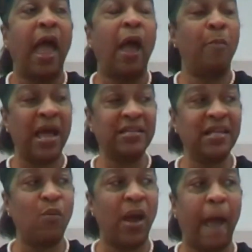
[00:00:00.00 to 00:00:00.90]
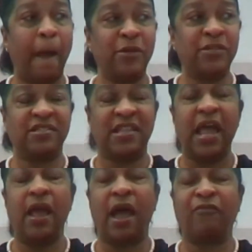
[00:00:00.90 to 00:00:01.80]
And basically what happens is
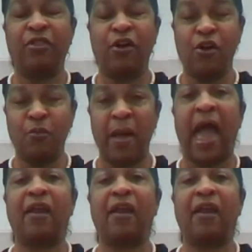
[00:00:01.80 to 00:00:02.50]
they have learned